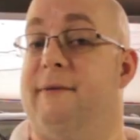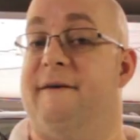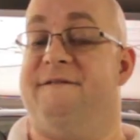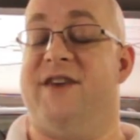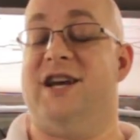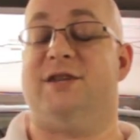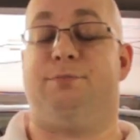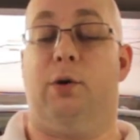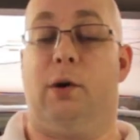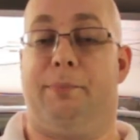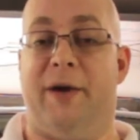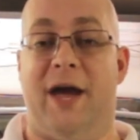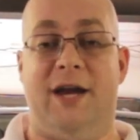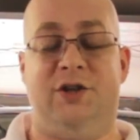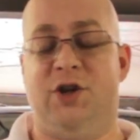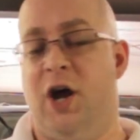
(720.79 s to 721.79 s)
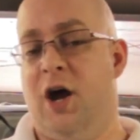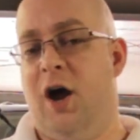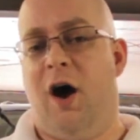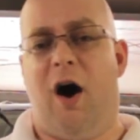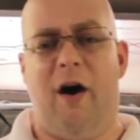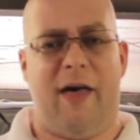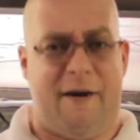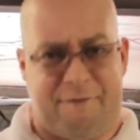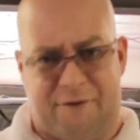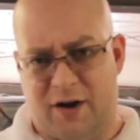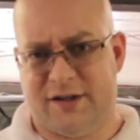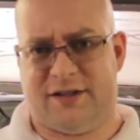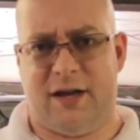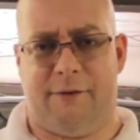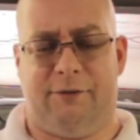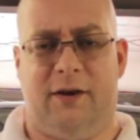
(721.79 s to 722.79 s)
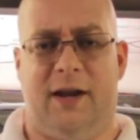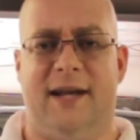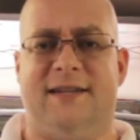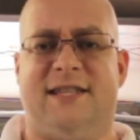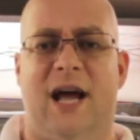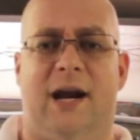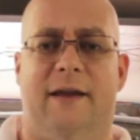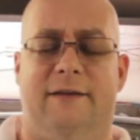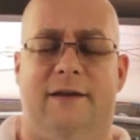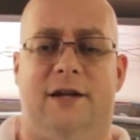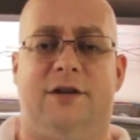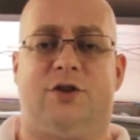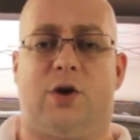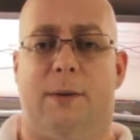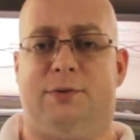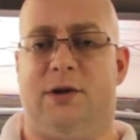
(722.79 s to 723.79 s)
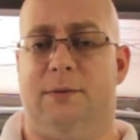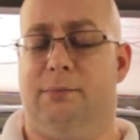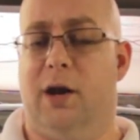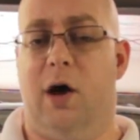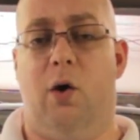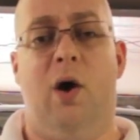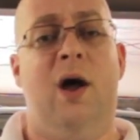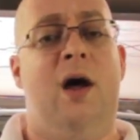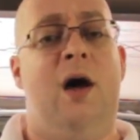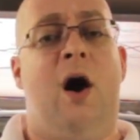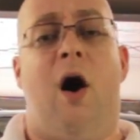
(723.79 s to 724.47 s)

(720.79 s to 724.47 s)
my Facebook page. All that fun stuff, links down in the description below.